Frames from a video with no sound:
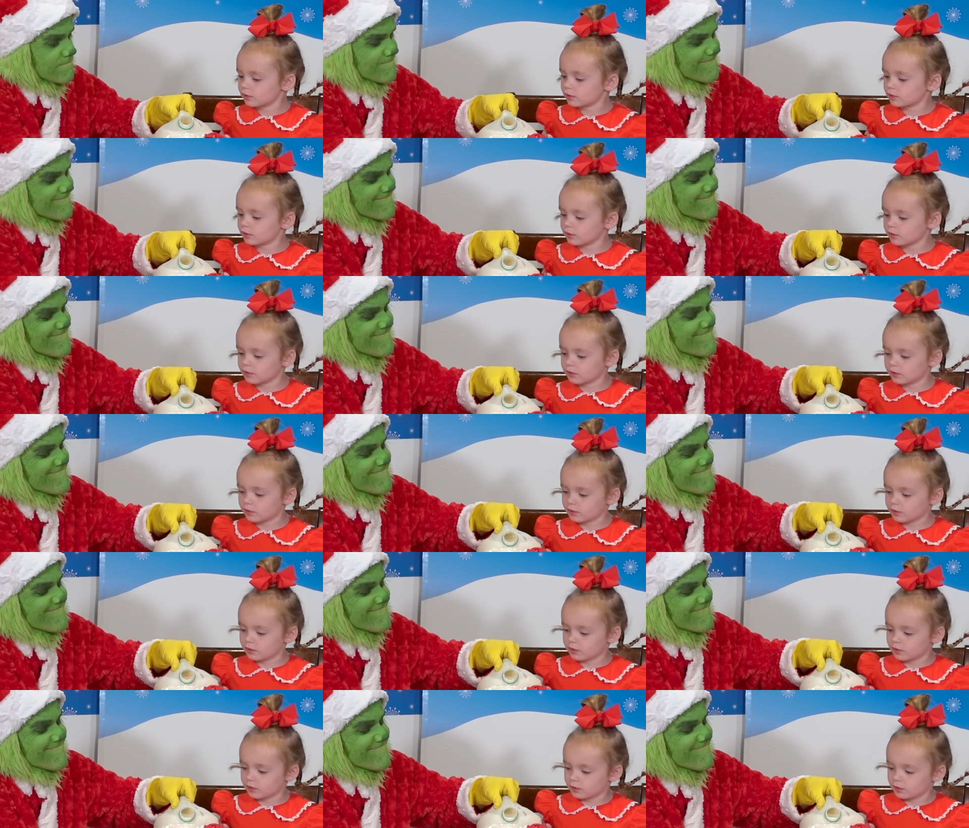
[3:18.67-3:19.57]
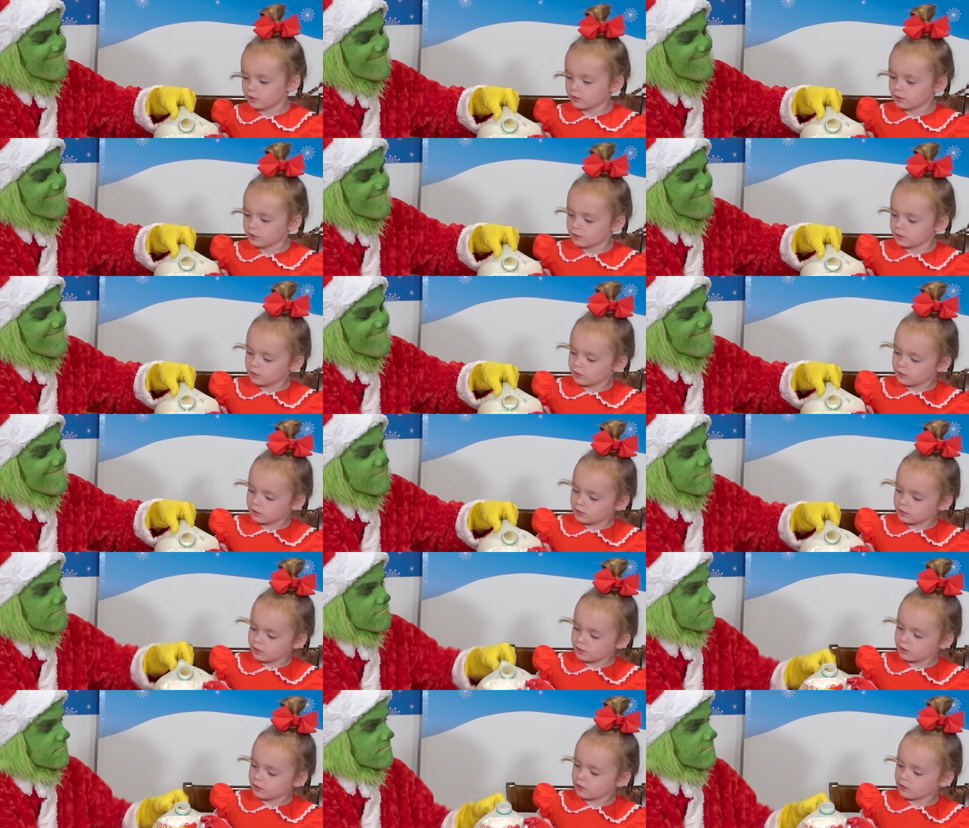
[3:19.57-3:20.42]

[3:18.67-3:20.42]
Nothing is said.